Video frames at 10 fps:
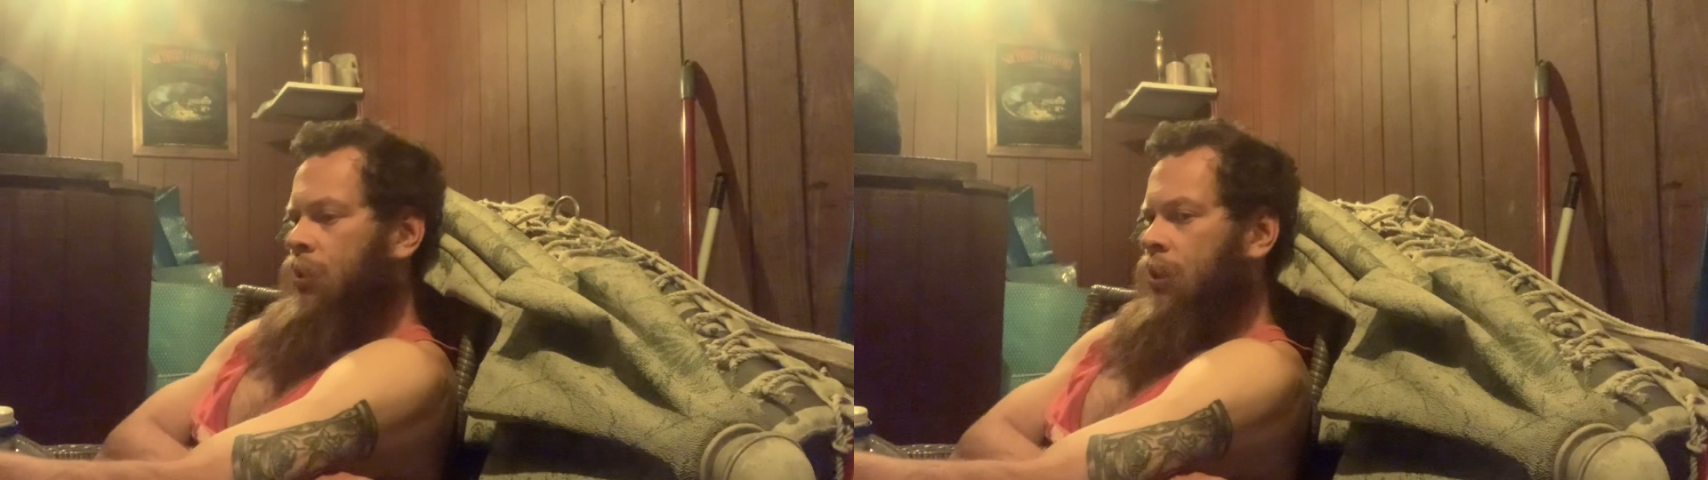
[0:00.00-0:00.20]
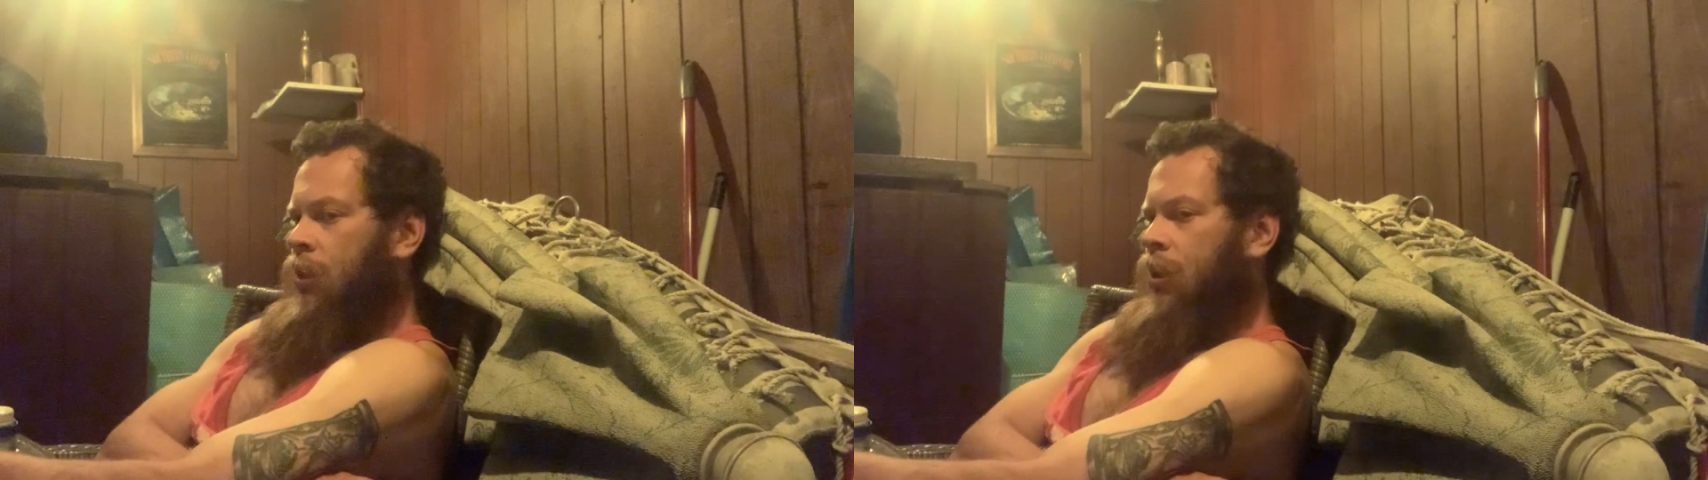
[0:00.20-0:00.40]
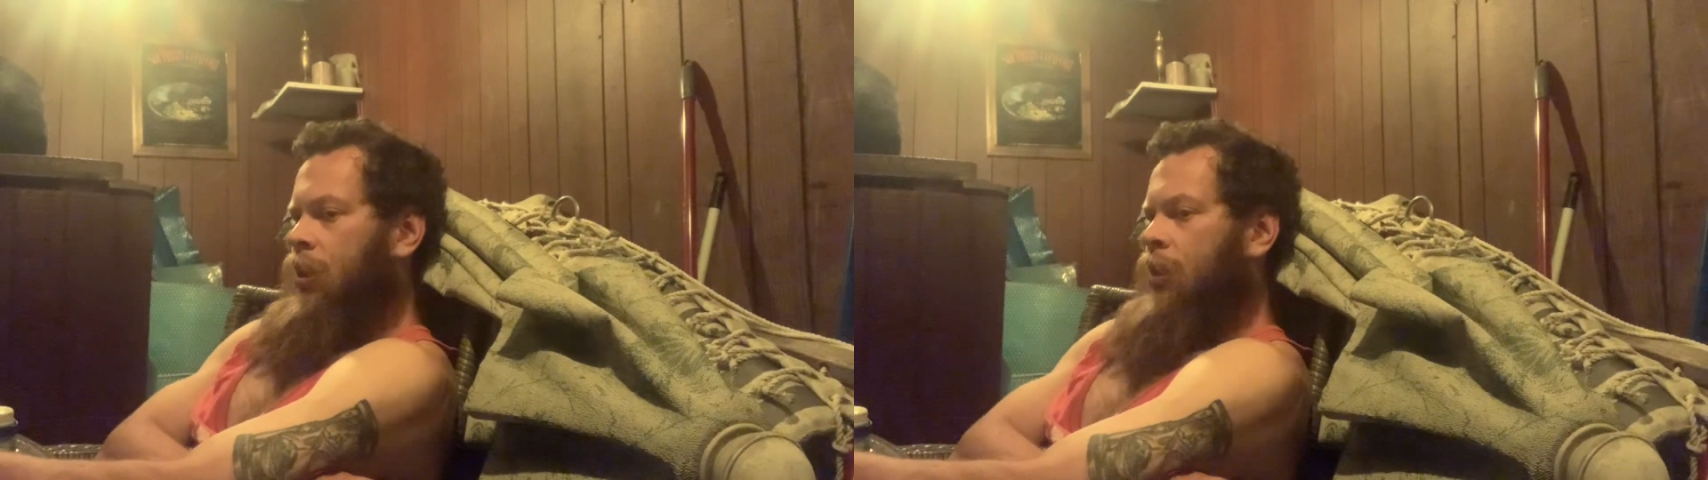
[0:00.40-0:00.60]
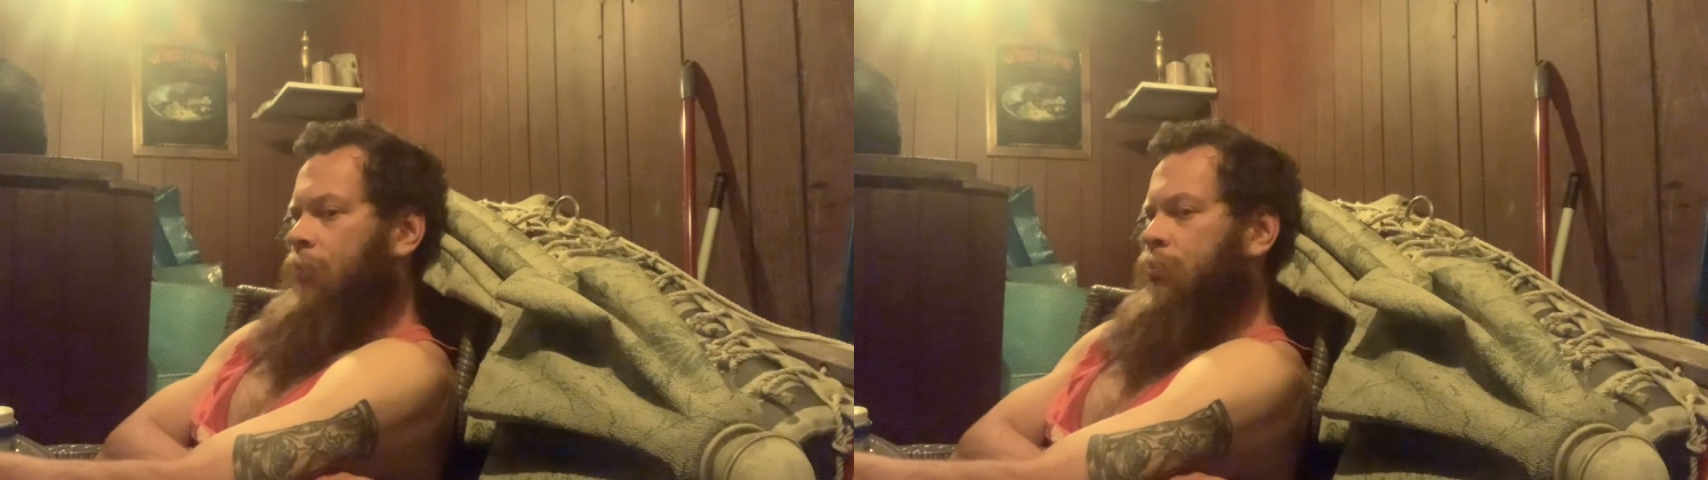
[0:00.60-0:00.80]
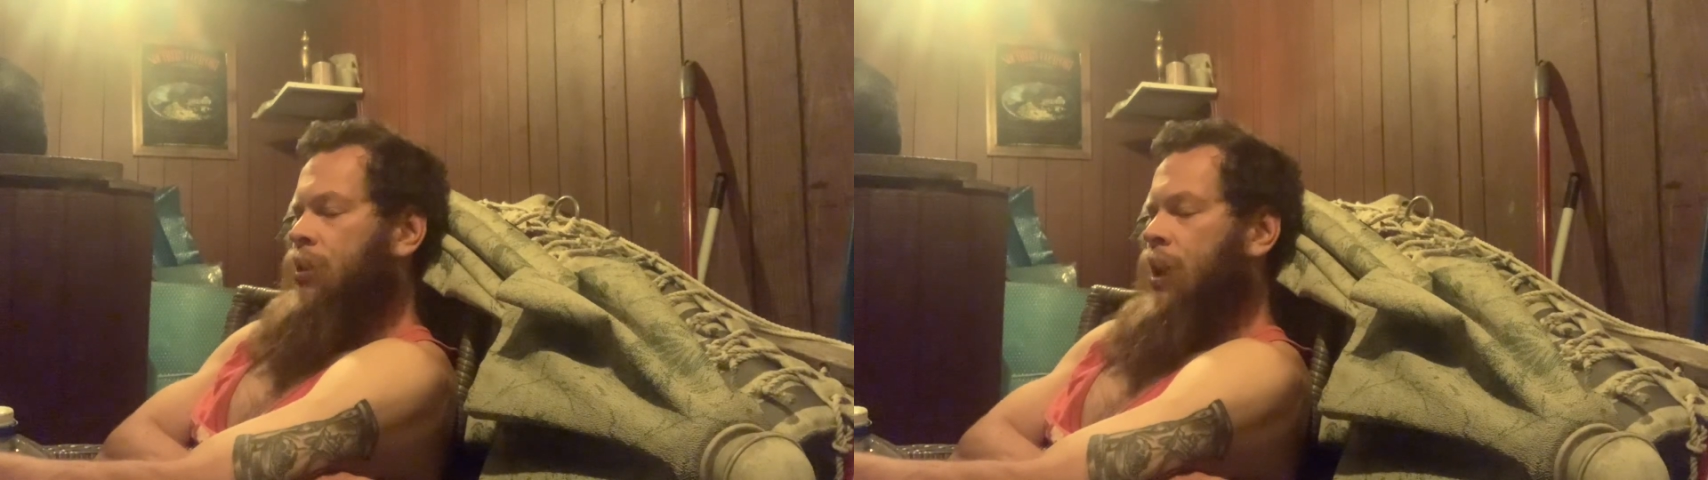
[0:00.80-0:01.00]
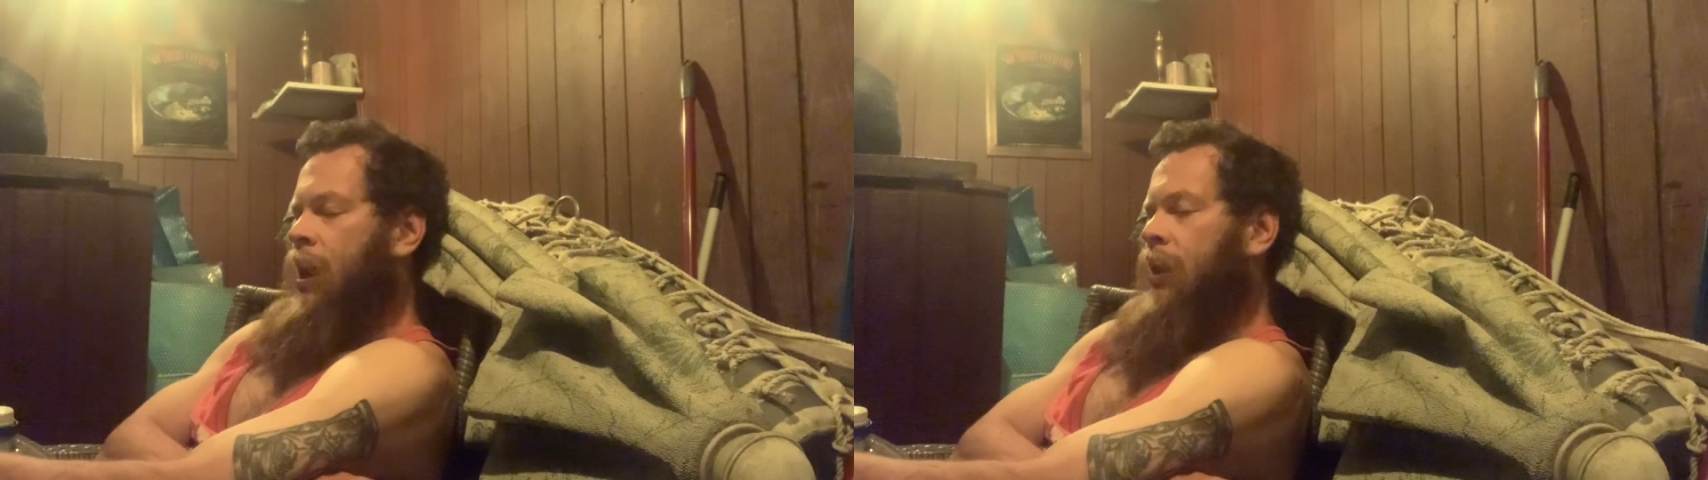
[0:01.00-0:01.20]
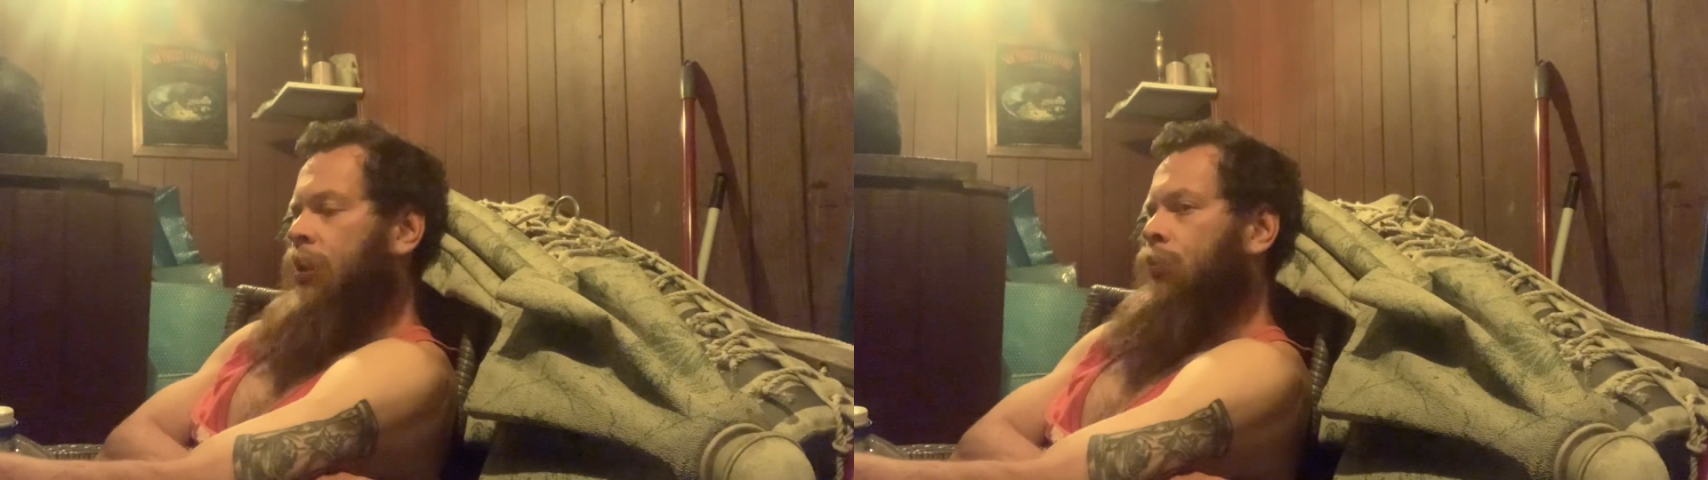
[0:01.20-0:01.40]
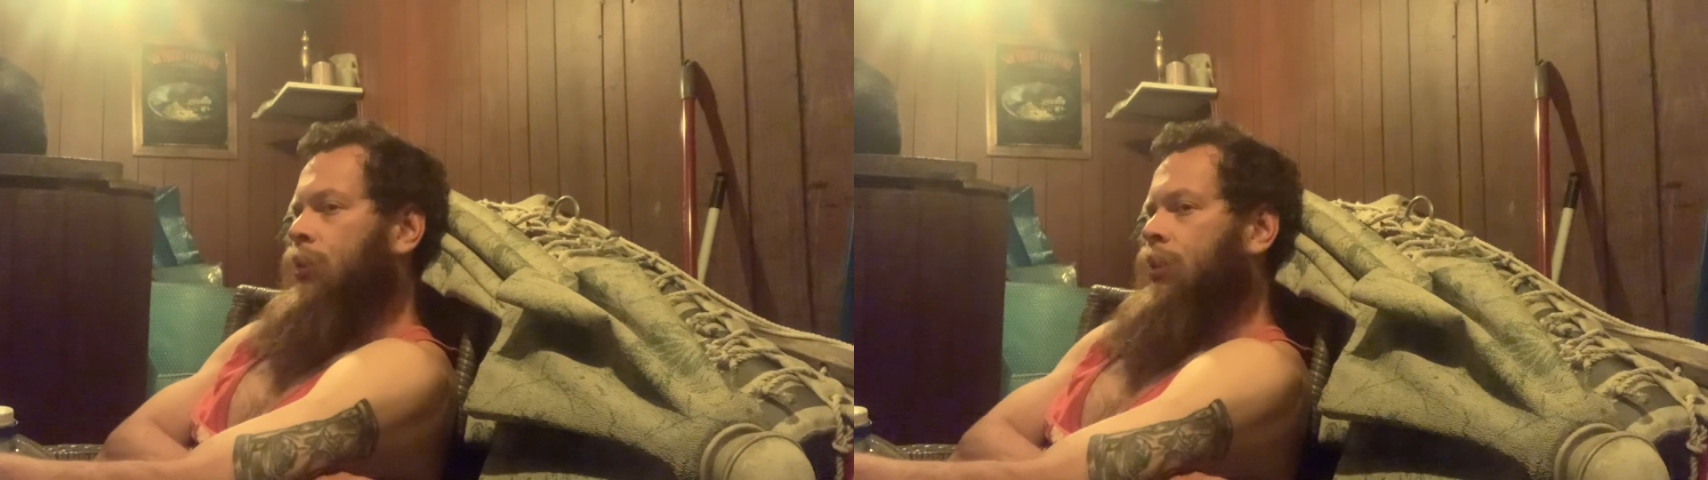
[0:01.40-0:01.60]
uh, be
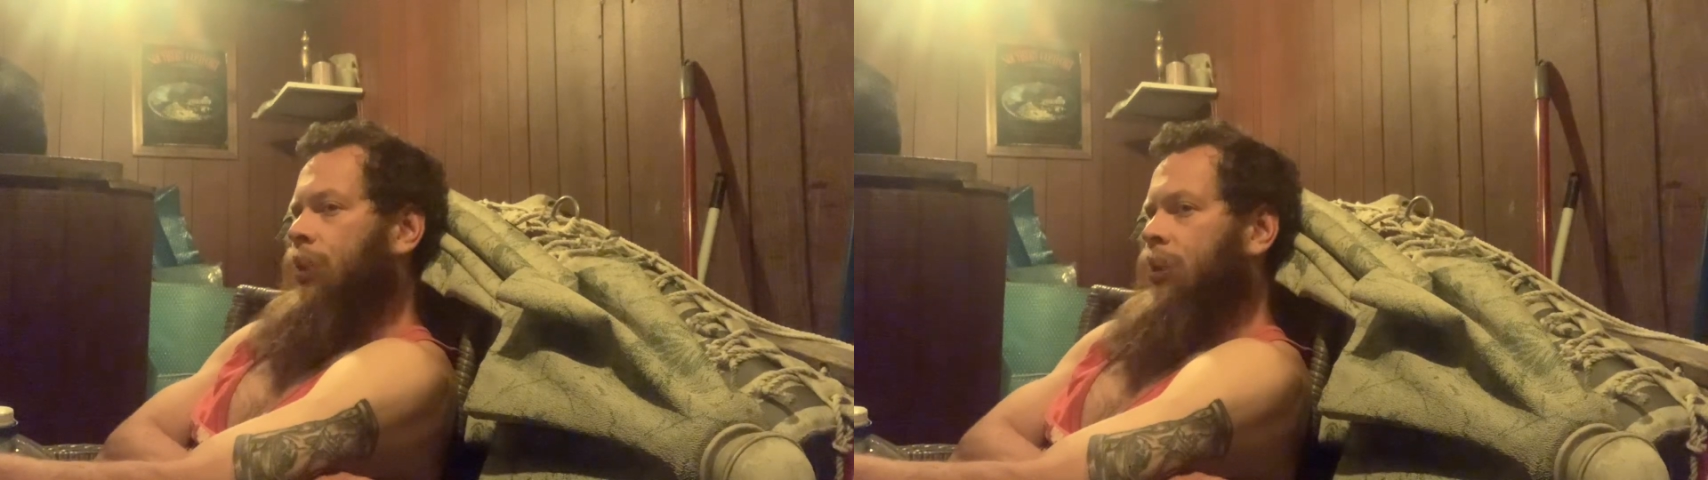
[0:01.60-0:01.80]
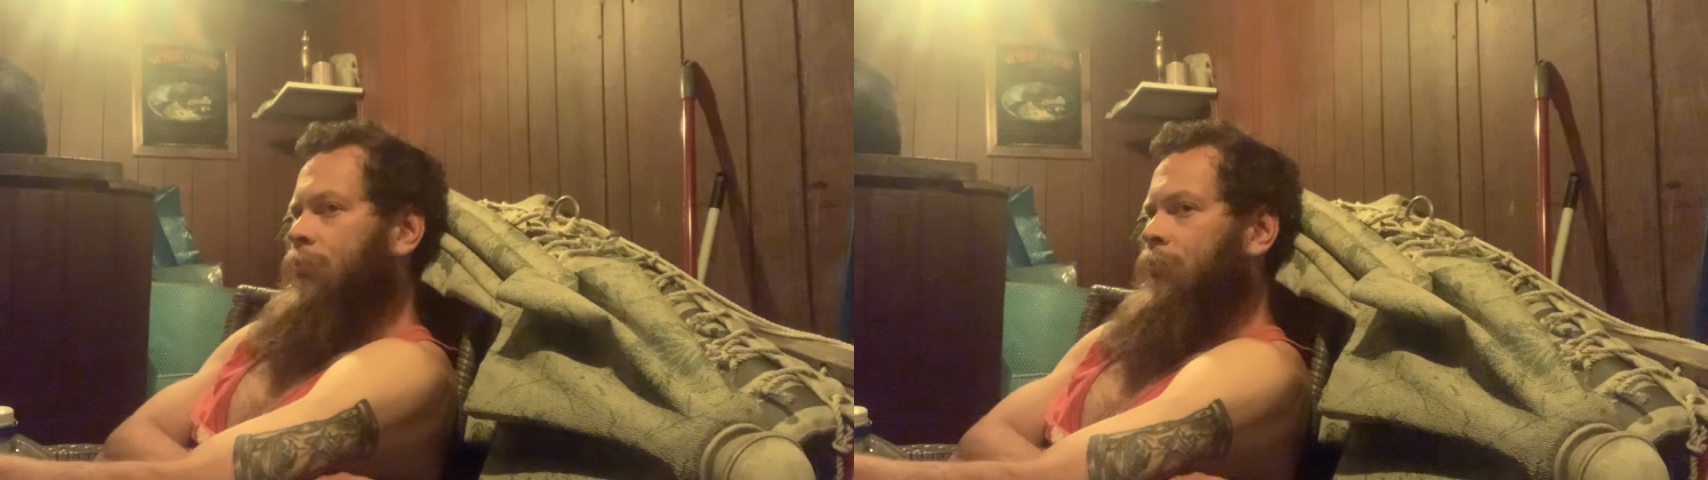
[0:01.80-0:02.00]
angry, like